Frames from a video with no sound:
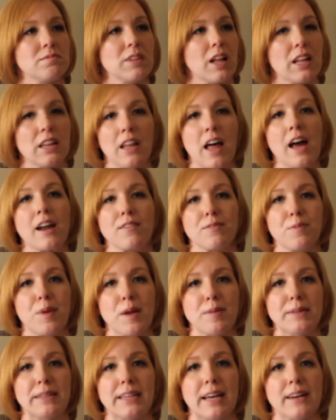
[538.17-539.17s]
a lot of
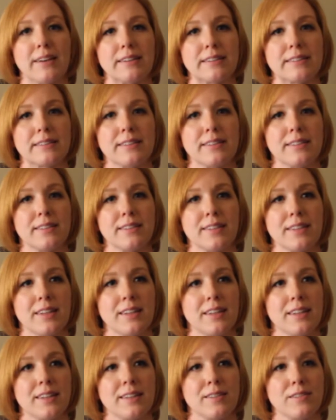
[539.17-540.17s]
baby towels
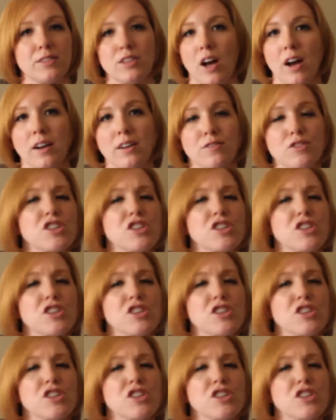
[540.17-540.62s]
suck.